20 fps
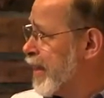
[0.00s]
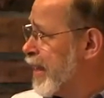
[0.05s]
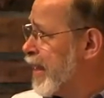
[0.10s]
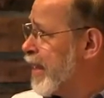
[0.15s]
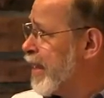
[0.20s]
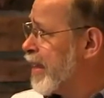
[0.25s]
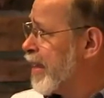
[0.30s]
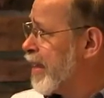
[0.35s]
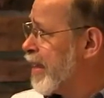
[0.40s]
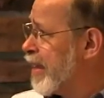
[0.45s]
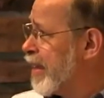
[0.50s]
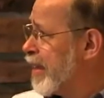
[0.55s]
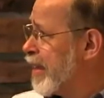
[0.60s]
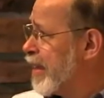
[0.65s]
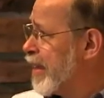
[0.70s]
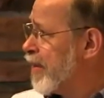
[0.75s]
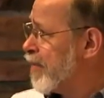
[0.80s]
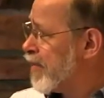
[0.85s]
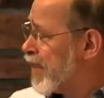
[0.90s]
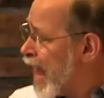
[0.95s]

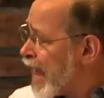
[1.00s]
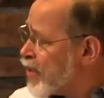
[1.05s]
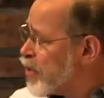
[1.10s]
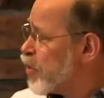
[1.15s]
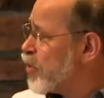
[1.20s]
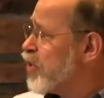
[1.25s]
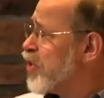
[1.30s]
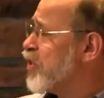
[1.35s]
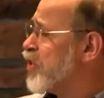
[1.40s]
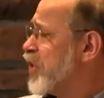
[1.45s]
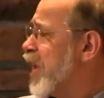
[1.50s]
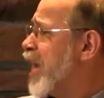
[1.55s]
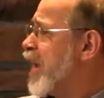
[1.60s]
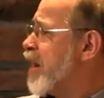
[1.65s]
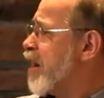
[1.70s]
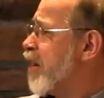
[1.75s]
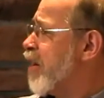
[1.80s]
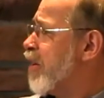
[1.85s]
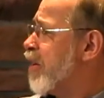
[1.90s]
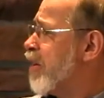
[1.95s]
If that's your
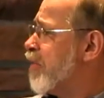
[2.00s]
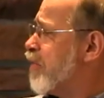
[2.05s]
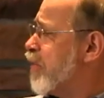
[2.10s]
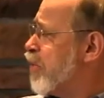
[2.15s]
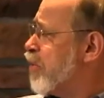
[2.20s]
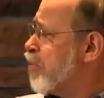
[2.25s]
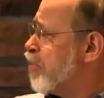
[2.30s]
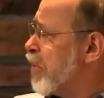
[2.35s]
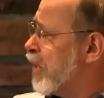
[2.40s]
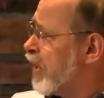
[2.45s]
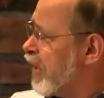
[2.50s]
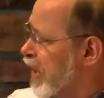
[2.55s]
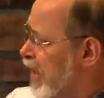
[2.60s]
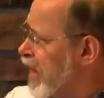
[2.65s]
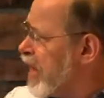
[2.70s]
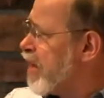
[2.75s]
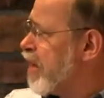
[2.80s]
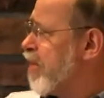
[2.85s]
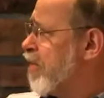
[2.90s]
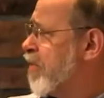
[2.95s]
desire, if you
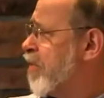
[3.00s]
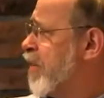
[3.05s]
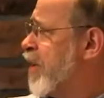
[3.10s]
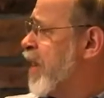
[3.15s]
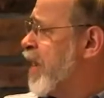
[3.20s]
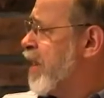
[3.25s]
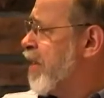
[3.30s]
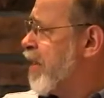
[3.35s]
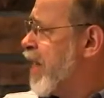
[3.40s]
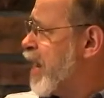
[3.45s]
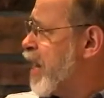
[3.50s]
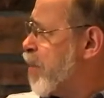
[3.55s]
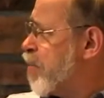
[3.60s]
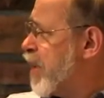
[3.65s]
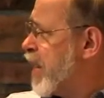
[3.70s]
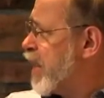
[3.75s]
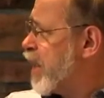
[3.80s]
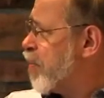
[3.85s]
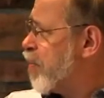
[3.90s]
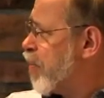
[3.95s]
believe that he
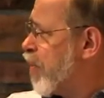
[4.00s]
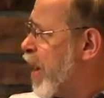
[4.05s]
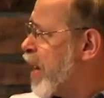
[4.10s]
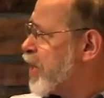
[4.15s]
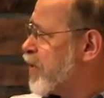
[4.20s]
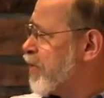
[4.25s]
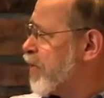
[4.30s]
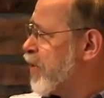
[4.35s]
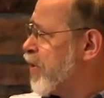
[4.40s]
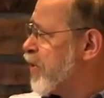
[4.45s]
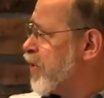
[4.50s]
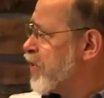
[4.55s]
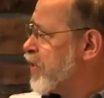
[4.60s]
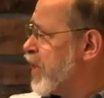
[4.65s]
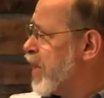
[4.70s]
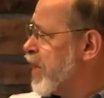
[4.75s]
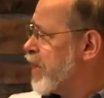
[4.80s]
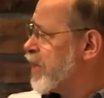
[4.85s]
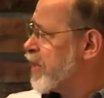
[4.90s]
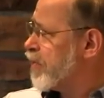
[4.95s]
paid the price for your
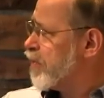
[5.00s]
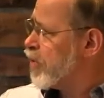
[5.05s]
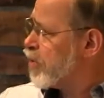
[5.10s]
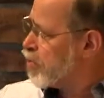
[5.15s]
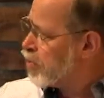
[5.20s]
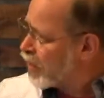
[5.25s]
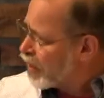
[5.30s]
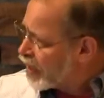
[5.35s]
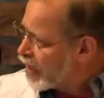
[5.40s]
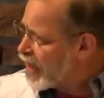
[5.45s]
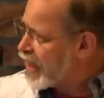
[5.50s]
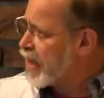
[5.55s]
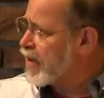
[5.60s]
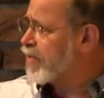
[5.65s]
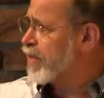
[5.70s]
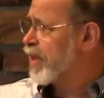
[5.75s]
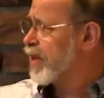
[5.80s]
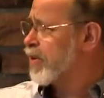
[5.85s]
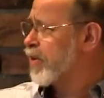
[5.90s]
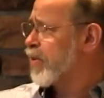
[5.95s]
sins, if you
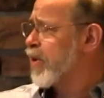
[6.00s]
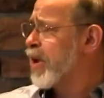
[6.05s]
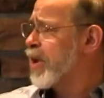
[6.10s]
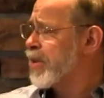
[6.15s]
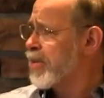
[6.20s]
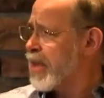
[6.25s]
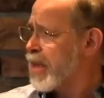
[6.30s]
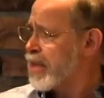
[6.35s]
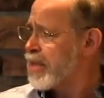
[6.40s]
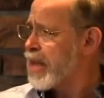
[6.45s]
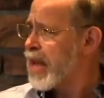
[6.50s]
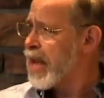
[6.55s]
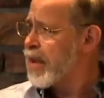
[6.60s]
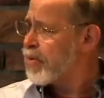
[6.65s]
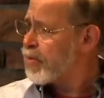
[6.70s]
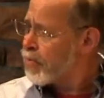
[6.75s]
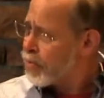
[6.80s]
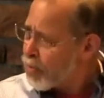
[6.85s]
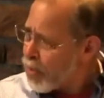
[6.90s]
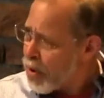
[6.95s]
believe that Christ, that
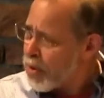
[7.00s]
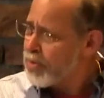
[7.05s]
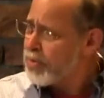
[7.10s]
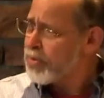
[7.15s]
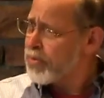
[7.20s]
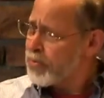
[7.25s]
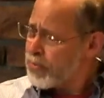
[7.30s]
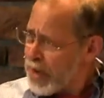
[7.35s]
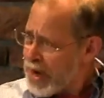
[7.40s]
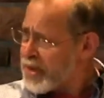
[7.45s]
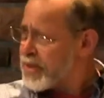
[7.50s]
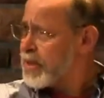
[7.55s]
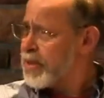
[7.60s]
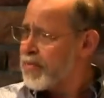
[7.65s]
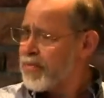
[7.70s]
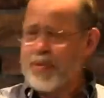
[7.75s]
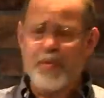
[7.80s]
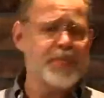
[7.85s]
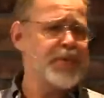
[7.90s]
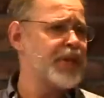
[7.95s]
God raised
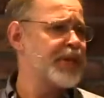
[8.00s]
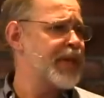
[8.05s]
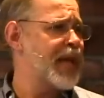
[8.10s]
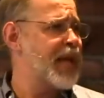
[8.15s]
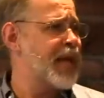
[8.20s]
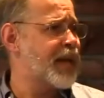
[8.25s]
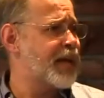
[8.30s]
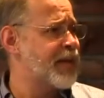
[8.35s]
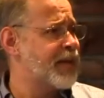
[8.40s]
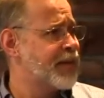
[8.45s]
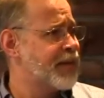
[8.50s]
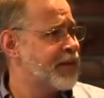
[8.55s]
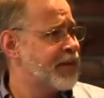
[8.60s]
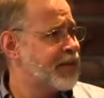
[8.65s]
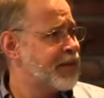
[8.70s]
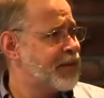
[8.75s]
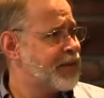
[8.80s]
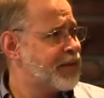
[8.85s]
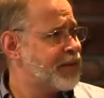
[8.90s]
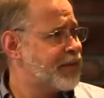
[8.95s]
him from the dead,
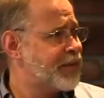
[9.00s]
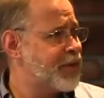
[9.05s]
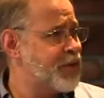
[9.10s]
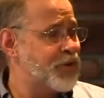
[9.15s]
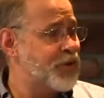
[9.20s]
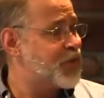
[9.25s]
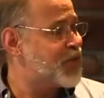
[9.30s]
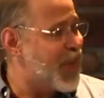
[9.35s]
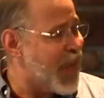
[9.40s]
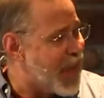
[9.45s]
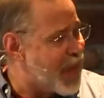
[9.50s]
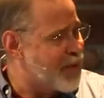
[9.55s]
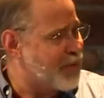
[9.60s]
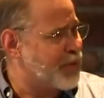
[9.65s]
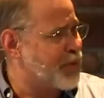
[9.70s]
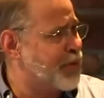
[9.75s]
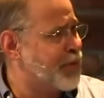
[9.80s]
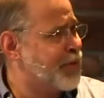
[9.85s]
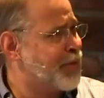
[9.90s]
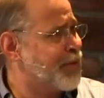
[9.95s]
then you're
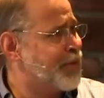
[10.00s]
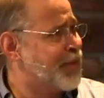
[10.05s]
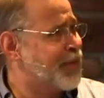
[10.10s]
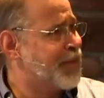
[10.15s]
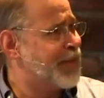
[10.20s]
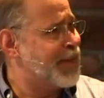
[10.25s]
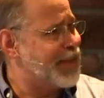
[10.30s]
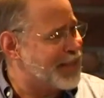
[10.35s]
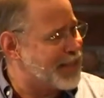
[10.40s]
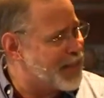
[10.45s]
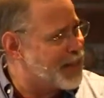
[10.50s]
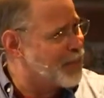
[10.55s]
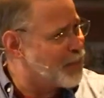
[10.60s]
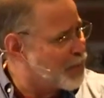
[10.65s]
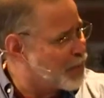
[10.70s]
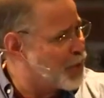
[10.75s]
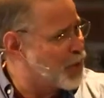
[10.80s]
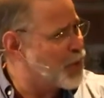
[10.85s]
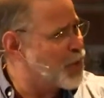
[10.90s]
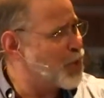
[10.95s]
saved. He did it
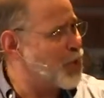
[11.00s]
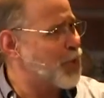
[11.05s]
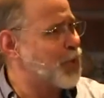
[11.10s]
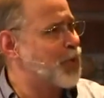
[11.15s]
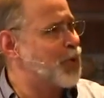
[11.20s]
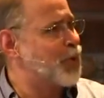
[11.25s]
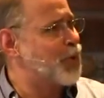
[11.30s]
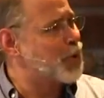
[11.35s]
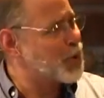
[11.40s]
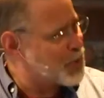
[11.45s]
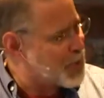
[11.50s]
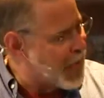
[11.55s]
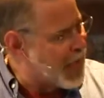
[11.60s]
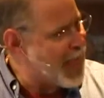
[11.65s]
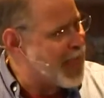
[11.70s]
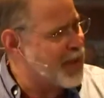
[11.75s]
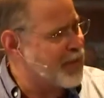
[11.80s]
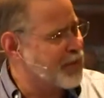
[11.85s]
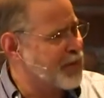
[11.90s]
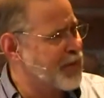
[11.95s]
for you. You're
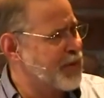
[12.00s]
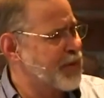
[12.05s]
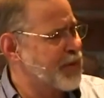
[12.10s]
saved.